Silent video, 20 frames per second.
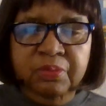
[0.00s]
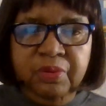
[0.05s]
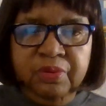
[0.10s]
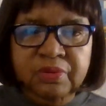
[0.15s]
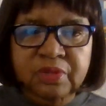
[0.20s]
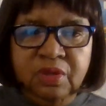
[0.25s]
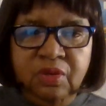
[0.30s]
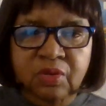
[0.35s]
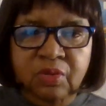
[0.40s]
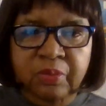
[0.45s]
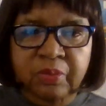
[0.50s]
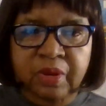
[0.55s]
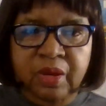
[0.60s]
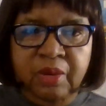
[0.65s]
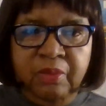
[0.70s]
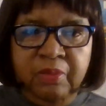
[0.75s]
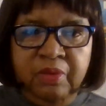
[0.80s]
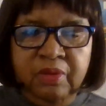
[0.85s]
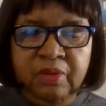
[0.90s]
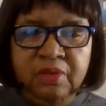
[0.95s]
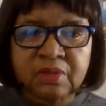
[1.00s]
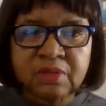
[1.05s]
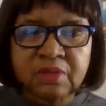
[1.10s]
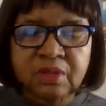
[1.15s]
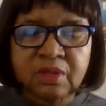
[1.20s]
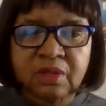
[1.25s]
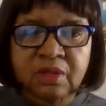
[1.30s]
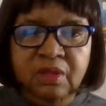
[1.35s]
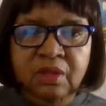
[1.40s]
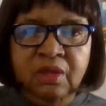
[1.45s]
President Obama's
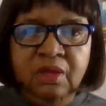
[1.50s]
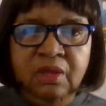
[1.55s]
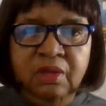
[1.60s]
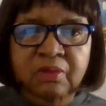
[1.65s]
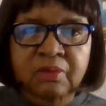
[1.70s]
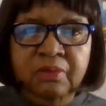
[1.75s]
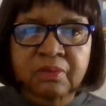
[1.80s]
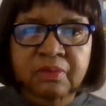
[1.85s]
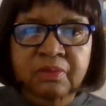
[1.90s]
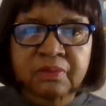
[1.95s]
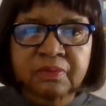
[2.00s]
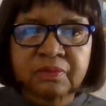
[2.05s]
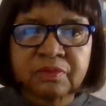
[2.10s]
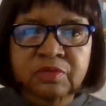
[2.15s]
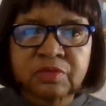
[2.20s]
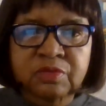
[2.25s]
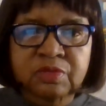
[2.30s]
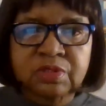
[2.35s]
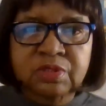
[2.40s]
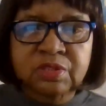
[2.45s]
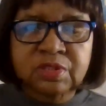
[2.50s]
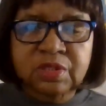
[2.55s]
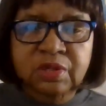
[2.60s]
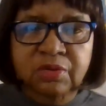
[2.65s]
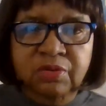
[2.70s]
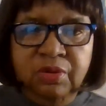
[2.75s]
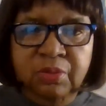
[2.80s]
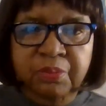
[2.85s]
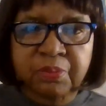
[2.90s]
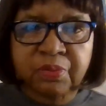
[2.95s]

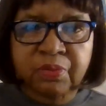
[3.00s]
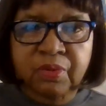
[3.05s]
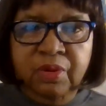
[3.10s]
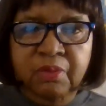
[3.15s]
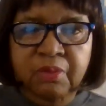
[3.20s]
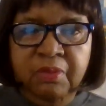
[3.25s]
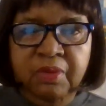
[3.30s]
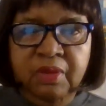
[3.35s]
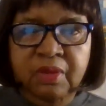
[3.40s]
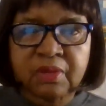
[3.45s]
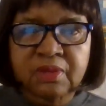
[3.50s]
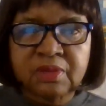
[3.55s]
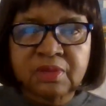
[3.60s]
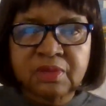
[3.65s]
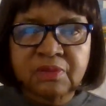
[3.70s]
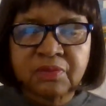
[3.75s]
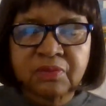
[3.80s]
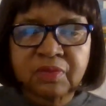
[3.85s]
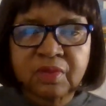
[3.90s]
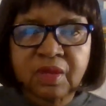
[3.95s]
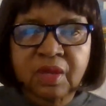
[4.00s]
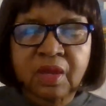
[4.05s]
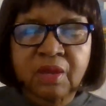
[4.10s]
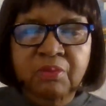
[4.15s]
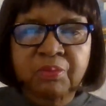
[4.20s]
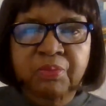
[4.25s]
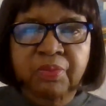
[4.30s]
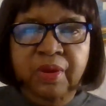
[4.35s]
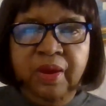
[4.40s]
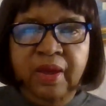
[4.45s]
judiciary appointments
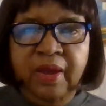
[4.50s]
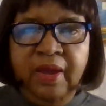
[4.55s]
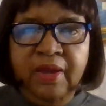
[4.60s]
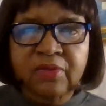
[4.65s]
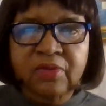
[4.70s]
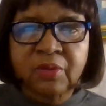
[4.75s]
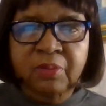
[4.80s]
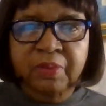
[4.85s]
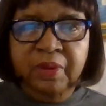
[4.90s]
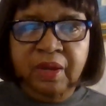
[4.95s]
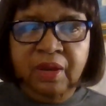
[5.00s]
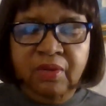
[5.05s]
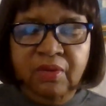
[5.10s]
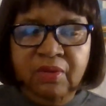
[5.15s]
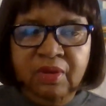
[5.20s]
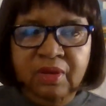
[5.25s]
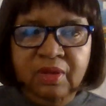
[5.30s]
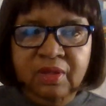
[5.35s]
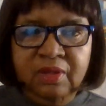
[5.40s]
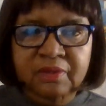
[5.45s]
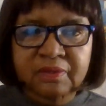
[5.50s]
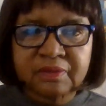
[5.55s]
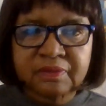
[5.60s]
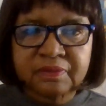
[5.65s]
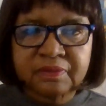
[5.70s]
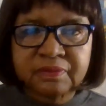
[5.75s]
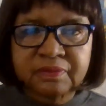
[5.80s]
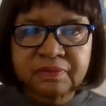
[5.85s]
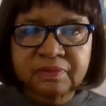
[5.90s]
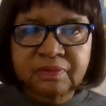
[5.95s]
and bragged about it.
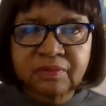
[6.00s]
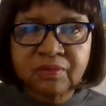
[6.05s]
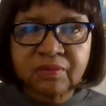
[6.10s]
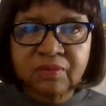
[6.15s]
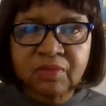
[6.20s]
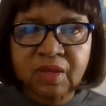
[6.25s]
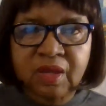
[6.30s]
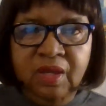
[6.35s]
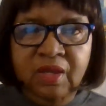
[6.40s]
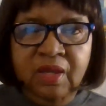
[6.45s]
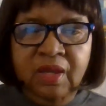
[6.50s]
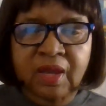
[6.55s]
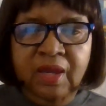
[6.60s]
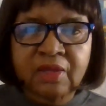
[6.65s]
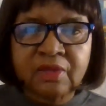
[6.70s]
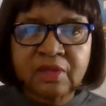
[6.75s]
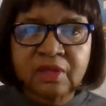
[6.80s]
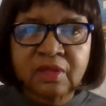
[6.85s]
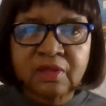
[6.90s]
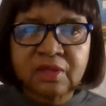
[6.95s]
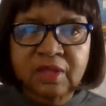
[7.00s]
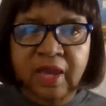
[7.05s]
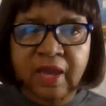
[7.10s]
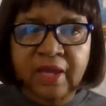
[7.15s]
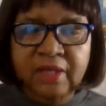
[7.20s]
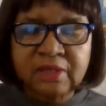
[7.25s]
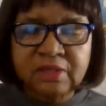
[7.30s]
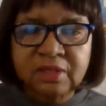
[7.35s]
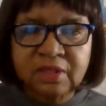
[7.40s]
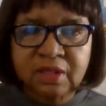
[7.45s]
And he had the
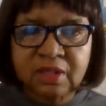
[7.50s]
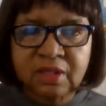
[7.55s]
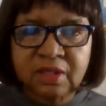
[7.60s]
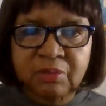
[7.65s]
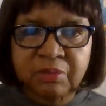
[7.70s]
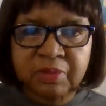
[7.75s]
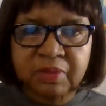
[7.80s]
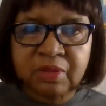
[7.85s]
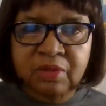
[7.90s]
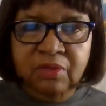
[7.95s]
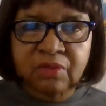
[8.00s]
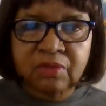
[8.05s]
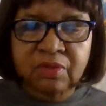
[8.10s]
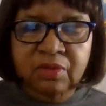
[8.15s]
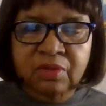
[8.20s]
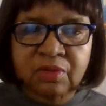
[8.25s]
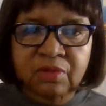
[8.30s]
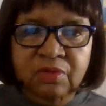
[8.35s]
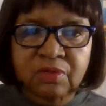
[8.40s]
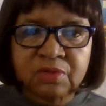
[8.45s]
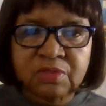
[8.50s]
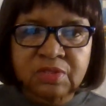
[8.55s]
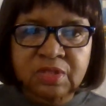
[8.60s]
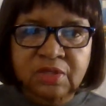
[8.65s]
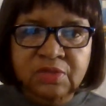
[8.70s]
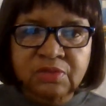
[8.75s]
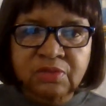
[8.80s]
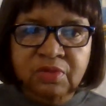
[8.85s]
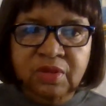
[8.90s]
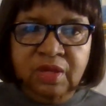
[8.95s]
audacity to be on the news
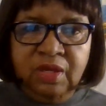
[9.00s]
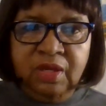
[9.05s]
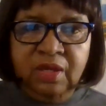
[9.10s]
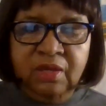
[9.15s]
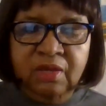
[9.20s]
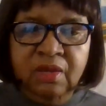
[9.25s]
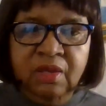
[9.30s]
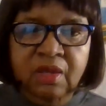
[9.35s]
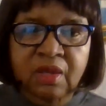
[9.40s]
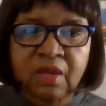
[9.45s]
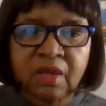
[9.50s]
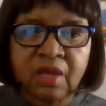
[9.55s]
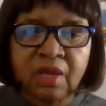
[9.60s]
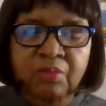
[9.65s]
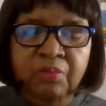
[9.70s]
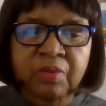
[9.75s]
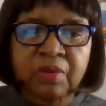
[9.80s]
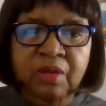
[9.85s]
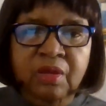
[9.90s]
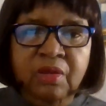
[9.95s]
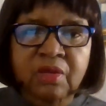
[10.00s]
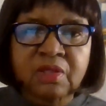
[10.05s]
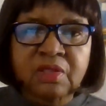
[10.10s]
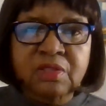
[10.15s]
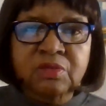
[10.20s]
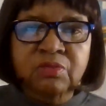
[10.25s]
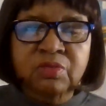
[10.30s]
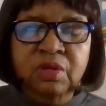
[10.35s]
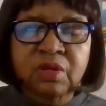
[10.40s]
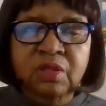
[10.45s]
yesterday because